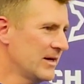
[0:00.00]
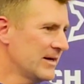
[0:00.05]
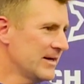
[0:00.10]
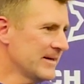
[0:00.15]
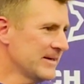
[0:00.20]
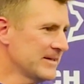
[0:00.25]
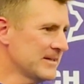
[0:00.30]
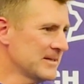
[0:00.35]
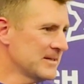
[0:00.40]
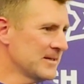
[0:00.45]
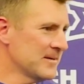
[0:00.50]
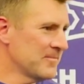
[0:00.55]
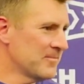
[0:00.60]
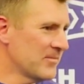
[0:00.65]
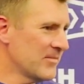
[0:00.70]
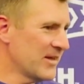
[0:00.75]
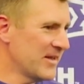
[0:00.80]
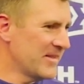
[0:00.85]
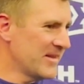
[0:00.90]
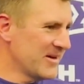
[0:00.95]

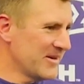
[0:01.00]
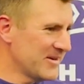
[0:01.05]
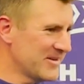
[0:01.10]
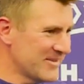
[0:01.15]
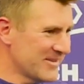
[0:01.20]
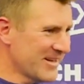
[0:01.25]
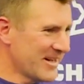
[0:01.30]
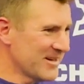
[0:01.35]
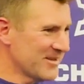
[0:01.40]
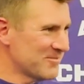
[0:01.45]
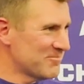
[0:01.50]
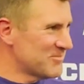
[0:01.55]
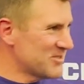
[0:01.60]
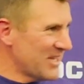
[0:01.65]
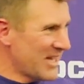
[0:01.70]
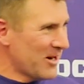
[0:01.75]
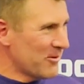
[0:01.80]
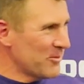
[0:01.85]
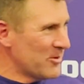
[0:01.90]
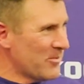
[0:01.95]
um, and they kind of
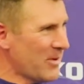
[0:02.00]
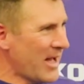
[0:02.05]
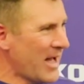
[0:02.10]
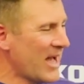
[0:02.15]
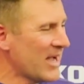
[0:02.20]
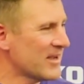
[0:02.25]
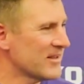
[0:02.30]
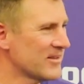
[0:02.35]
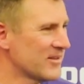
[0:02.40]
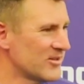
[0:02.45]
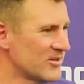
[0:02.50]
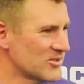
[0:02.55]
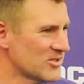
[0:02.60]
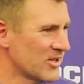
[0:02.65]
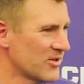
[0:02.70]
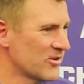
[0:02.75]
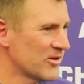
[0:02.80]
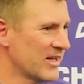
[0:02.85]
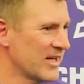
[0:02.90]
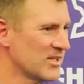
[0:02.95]
saddle me back. And then there's
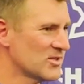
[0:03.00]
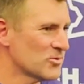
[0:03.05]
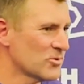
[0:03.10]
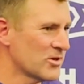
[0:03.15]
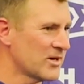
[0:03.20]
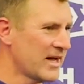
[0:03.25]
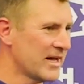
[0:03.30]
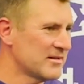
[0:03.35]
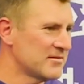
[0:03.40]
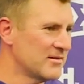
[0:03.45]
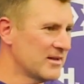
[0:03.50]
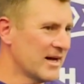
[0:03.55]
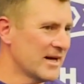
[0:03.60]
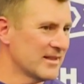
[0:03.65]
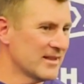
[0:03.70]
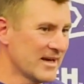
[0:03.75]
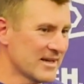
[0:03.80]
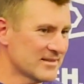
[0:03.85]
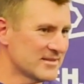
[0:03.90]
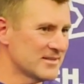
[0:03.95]
other days where I'd,
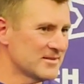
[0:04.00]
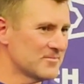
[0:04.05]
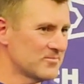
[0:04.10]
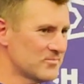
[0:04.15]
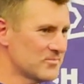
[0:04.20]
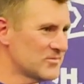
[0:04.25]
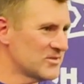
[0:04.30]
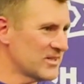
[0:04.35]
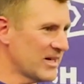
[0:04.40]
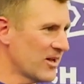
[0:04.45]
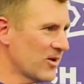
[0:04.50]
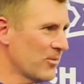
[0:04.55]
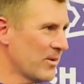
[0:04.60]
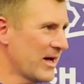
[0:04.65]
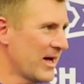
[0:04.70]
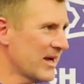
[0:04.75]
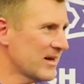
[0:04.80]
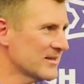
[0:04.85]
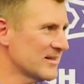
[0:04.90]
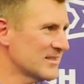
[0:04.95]
I'd like to saddle
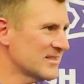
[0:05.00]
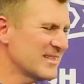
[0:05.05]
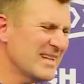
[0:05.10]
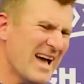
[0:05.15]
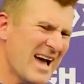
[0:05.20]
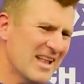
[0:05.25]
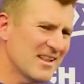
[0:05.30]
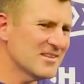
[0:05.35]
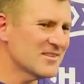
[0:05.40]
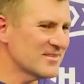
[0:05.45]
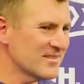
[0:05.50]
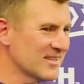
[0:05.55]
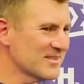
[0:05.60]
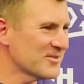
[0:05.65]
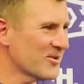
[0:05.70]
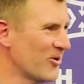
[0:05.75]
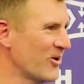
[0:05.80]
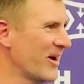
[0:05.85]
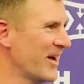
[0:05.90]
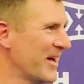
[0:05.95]
back, and they said, "Nah, let's let's
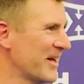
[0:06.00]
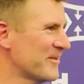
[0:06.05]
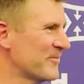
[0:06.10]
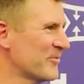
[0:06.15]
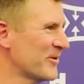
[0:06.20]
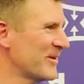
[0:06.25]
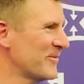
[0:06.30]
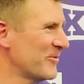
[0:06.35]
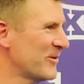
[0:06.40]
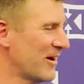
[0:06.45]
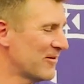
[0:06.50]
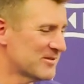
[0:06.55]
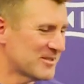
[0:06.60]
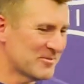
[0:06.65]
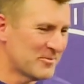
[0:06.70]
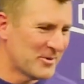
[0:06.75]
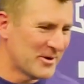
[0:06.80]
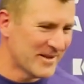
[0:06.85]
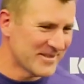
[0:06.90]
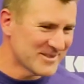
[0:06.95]
go ahead." And we, we never
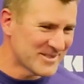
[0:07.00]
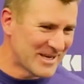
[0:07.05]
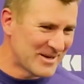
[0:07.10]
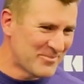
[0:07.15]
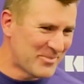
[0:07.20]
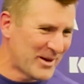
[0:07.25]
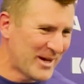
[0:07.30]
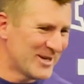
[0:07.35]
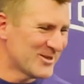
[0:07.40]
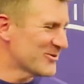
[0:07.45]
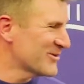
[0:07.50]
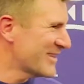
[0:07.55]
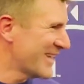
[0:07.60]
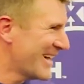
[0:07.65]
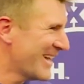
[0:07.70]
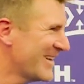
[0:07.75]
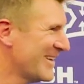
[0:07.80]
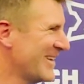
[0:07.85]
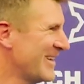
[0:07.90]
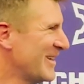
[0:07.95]
seem to be on the same page with
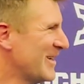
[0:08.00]
that.